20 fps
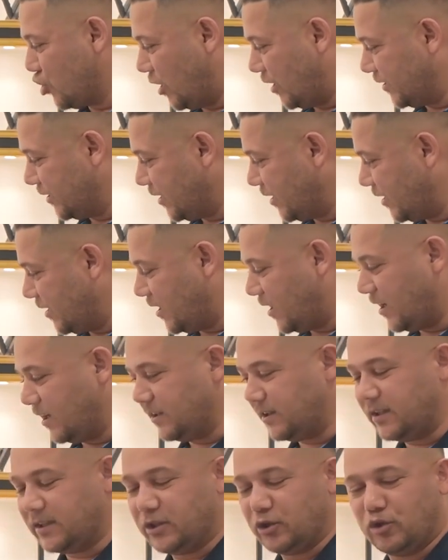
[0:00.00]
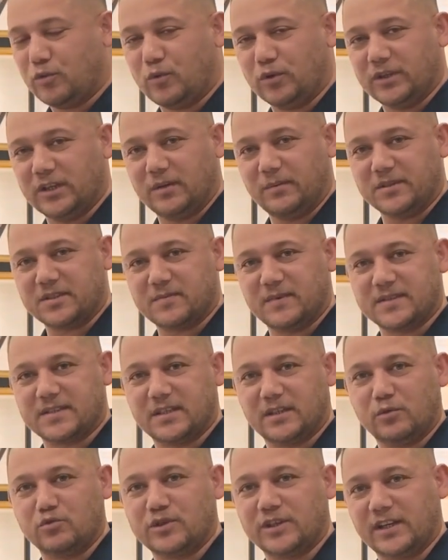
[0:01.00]
Right now, our A2-GEO
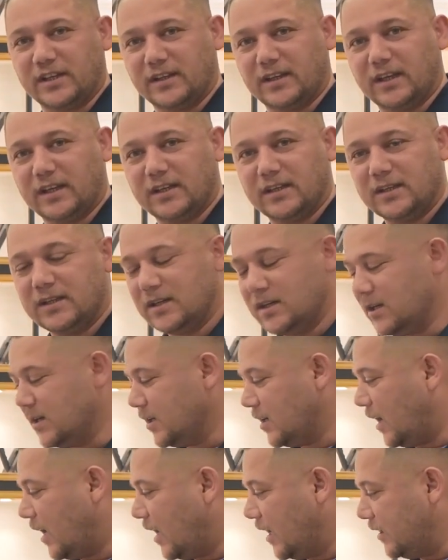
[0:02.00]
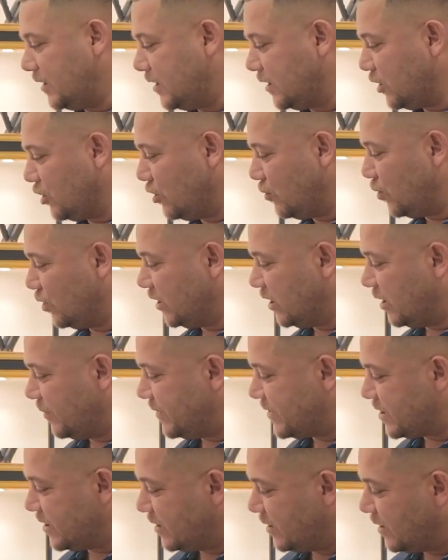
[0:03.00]
model is on the table. We're
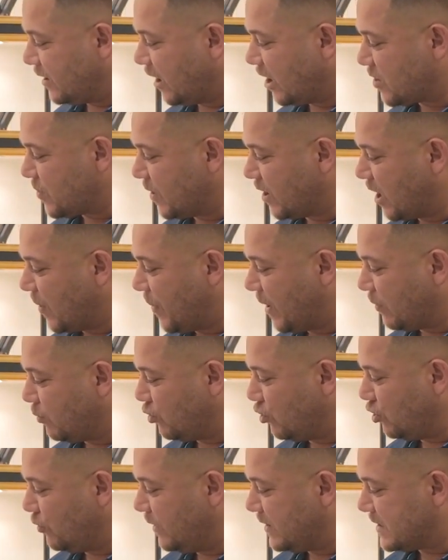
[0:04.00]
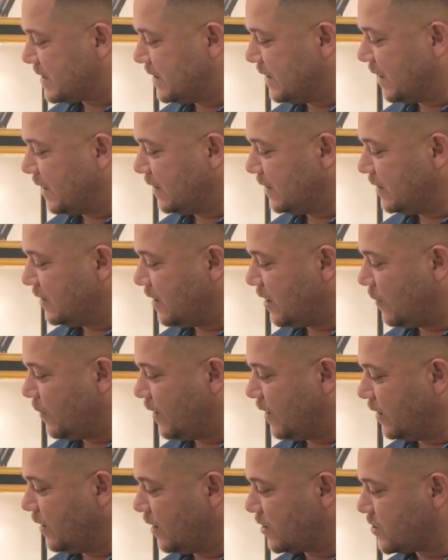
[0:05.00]
turning on our A2-GEO model
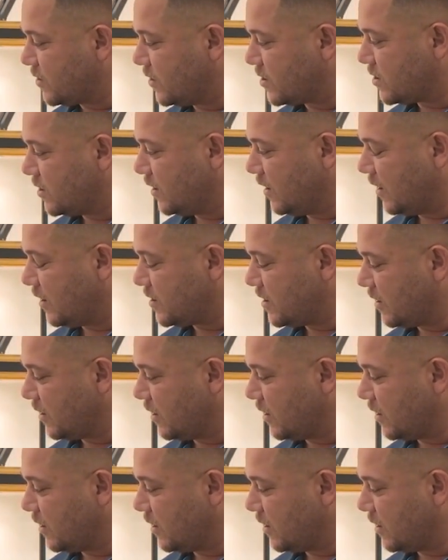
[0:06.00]
using the power button.